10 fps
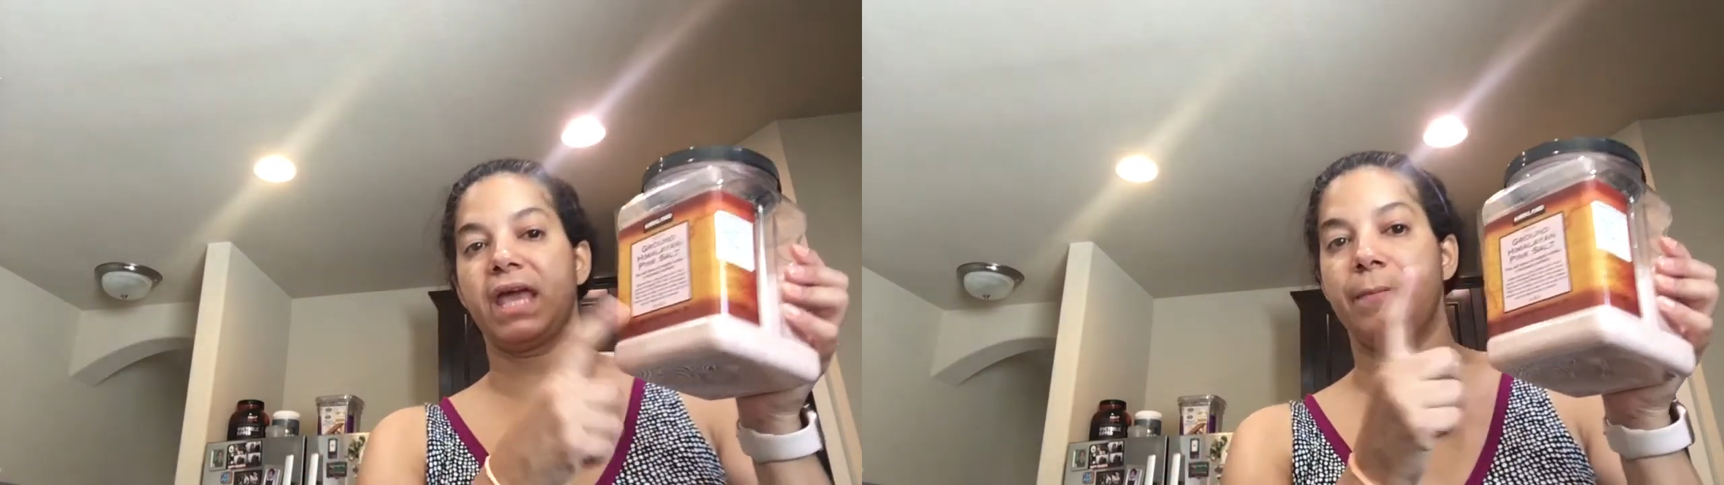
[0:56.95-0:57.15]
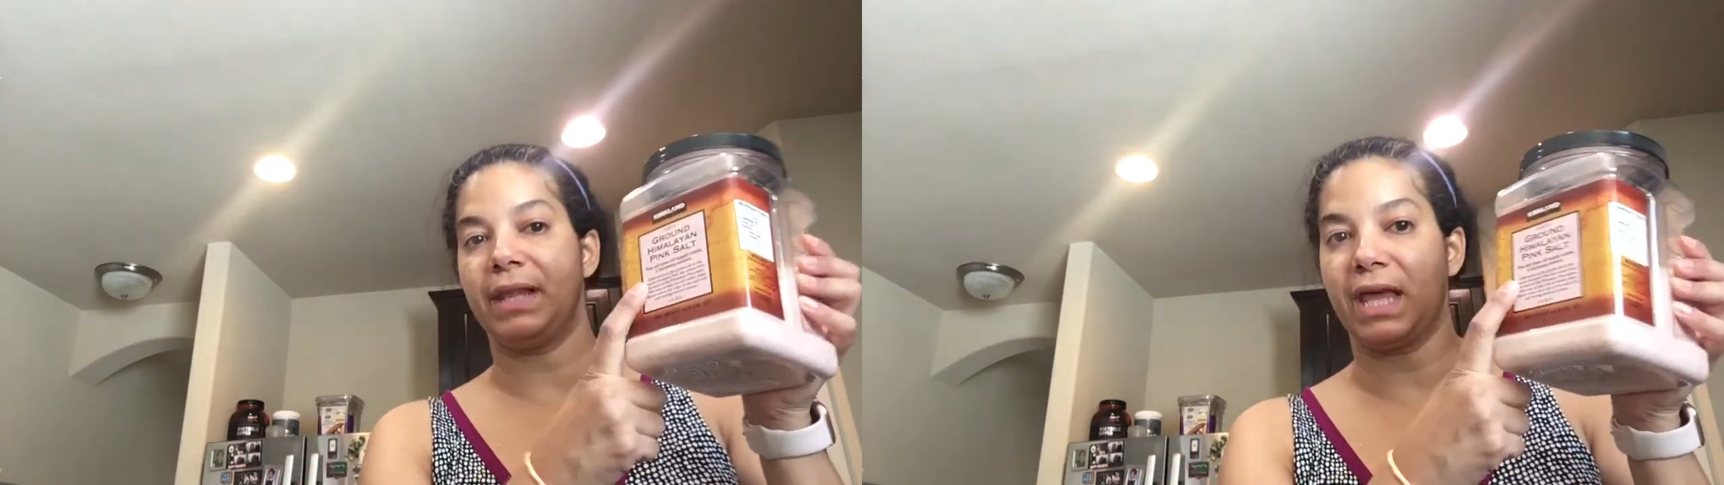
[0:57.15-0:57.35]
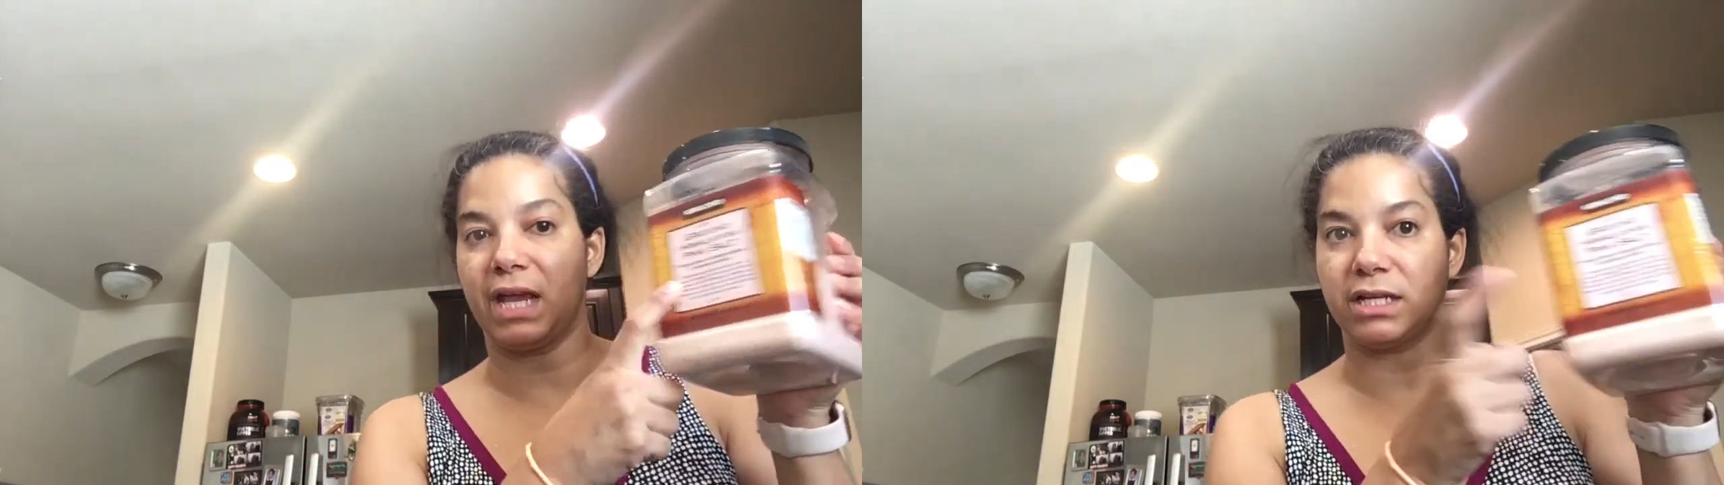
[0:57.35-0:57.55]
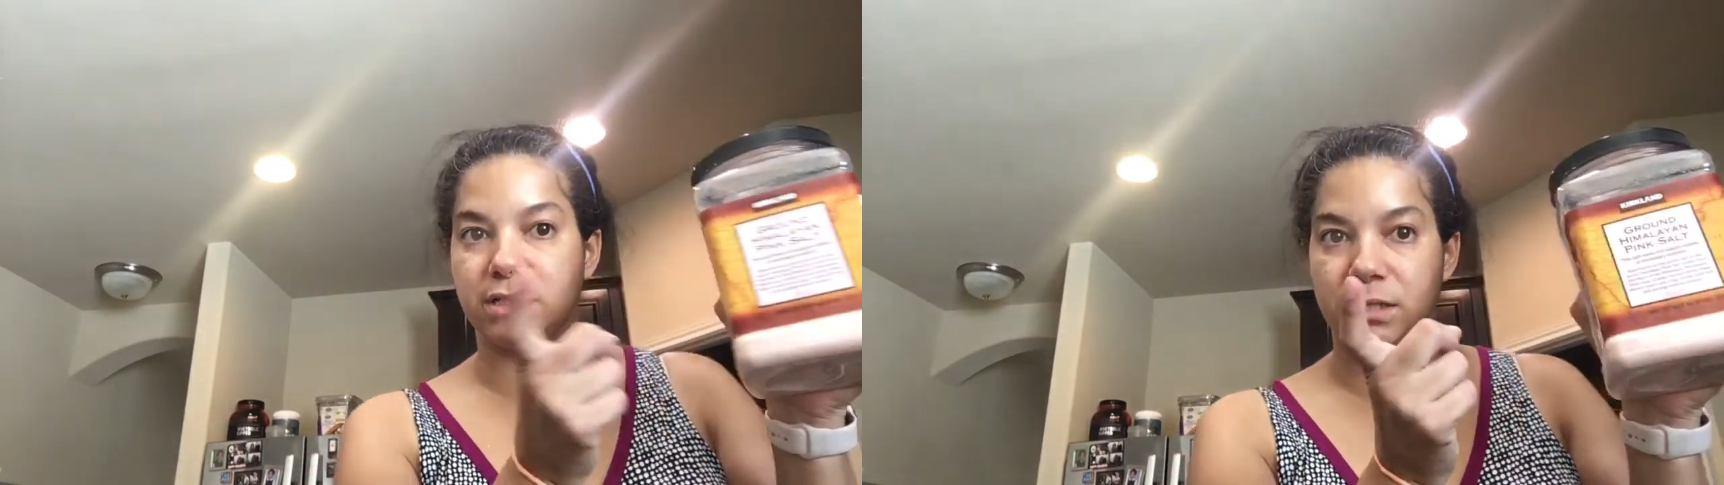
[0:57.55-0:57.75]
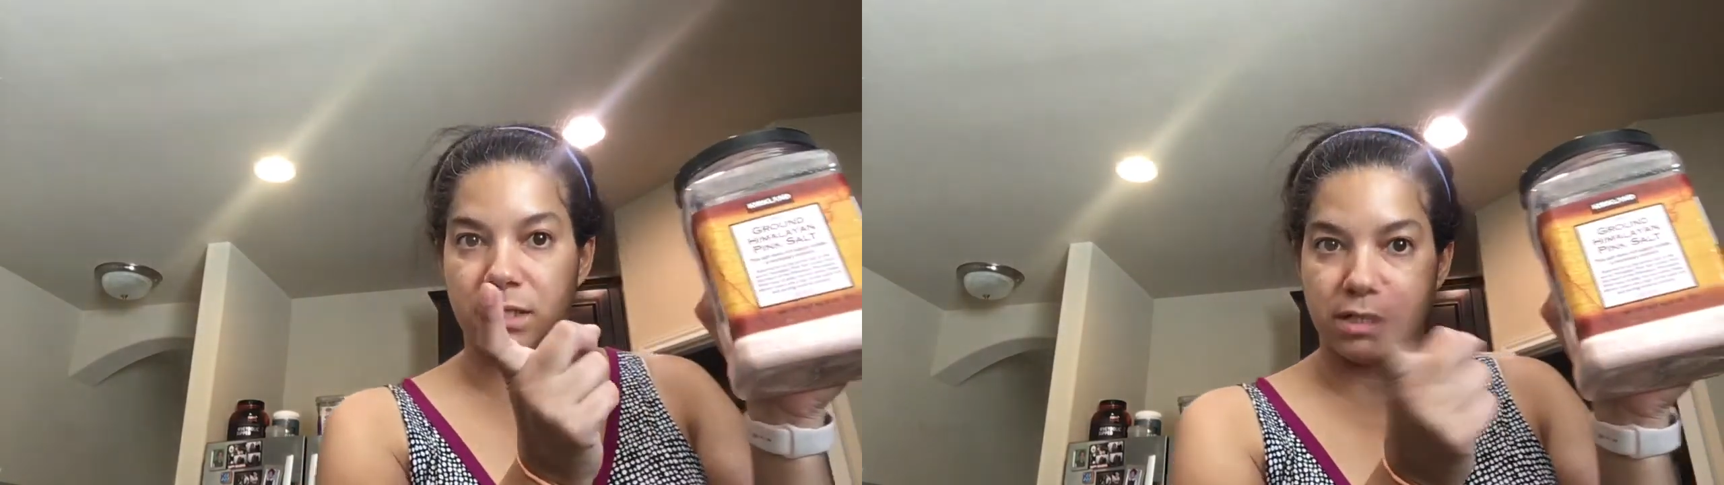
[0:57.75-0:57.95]
Himalaya
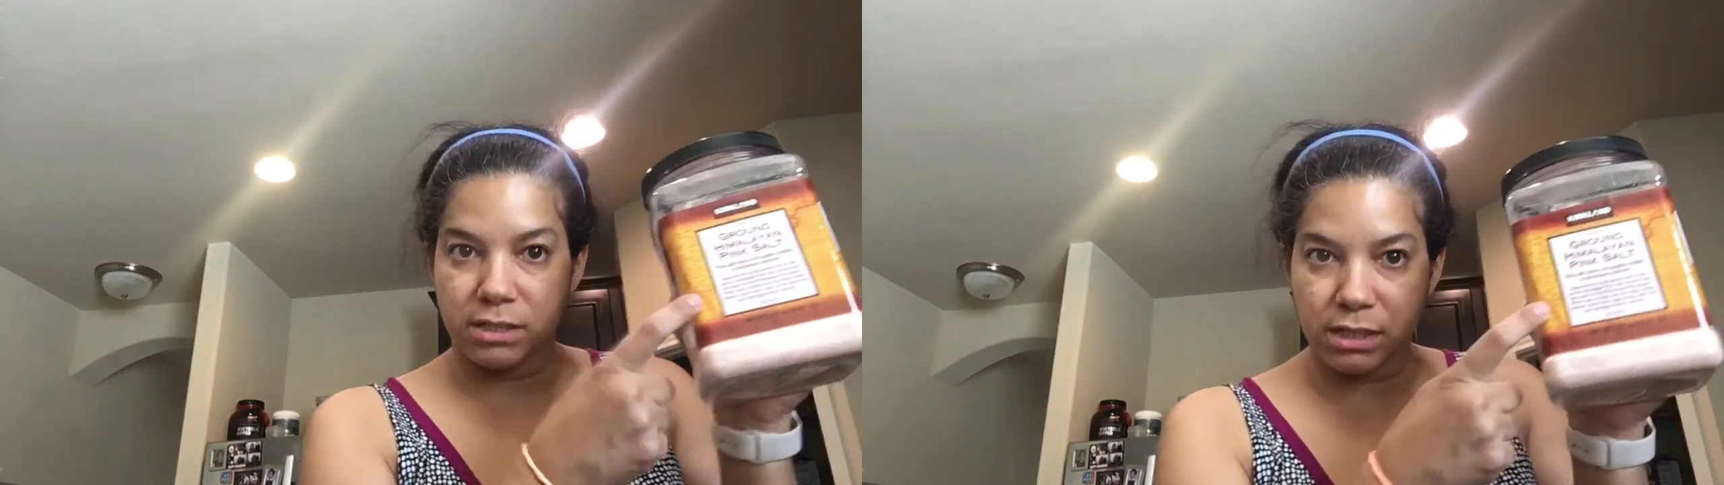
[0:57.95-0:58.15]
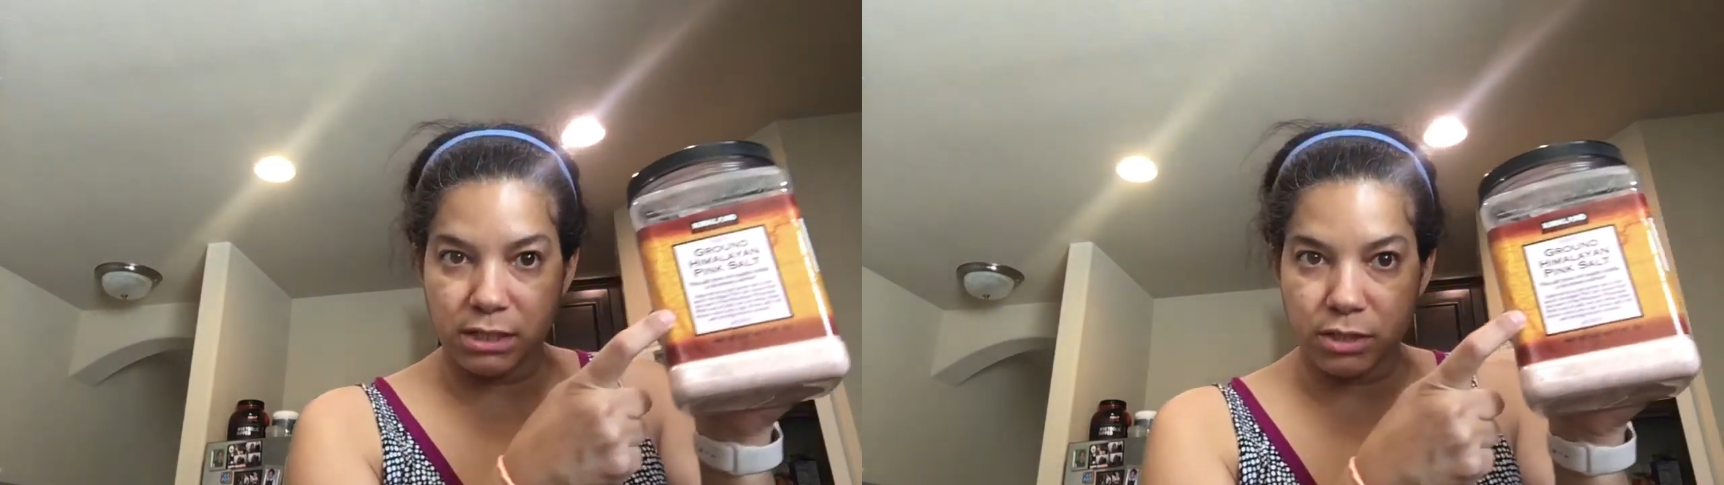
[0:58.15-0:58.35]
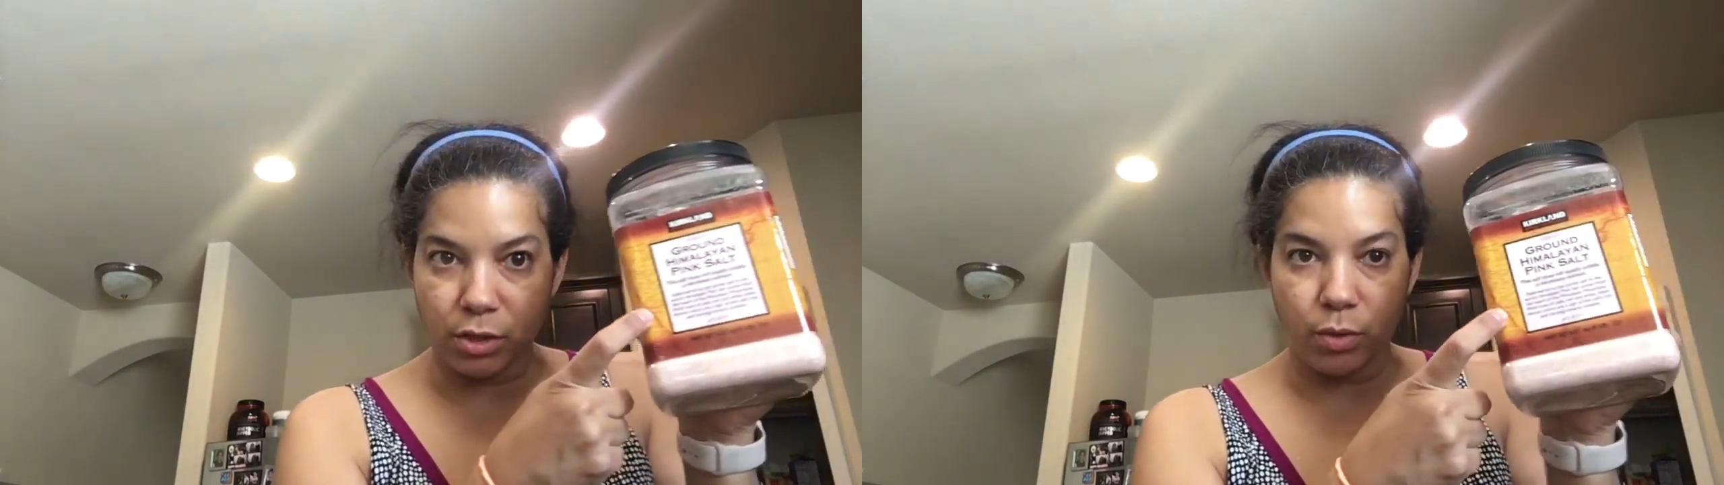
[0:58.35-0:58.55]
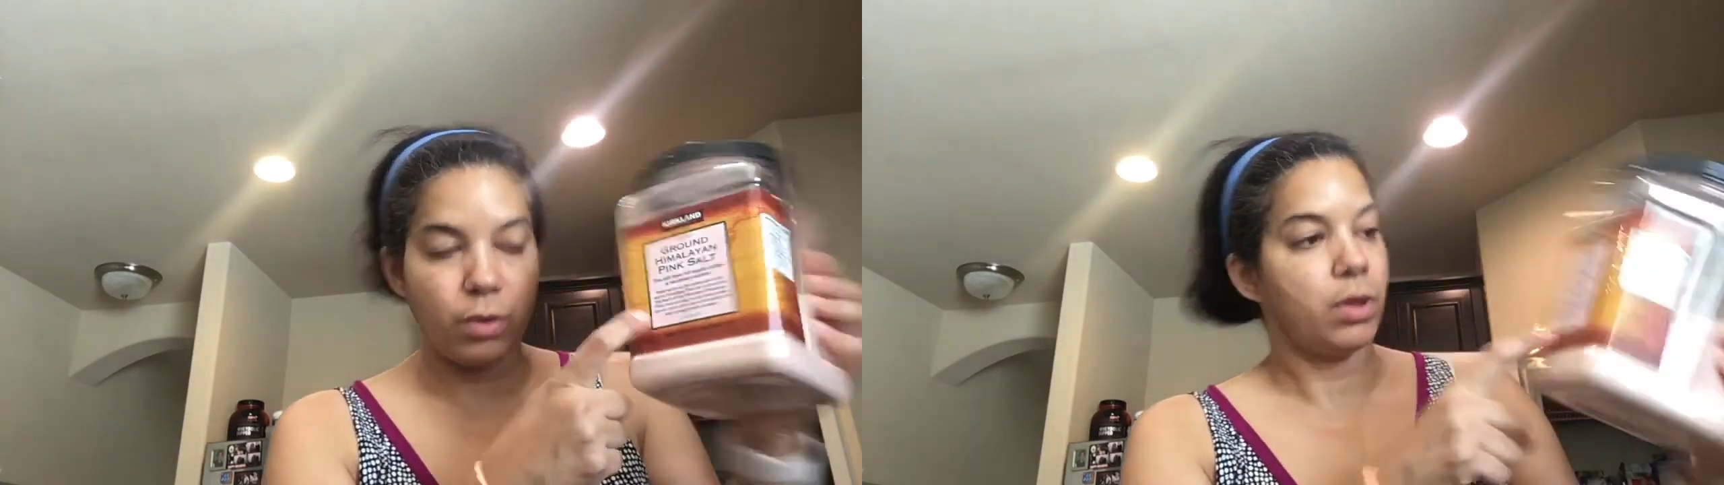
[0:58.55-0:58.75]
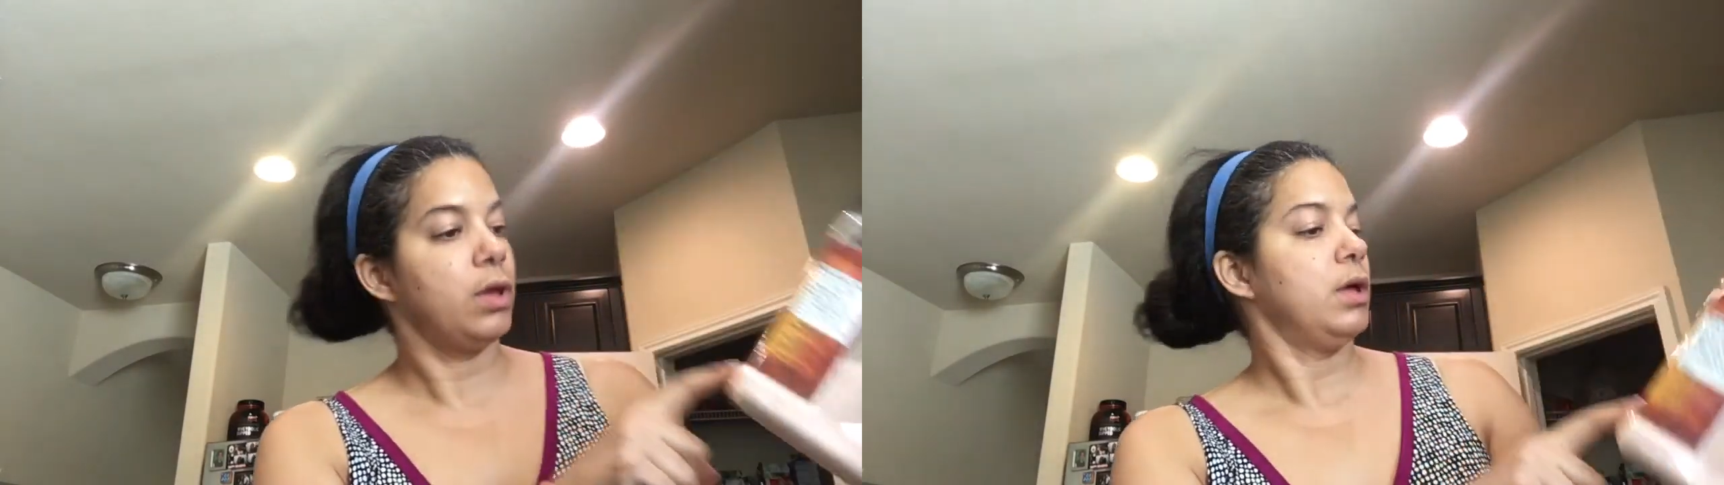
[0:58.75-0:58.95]
sea salt.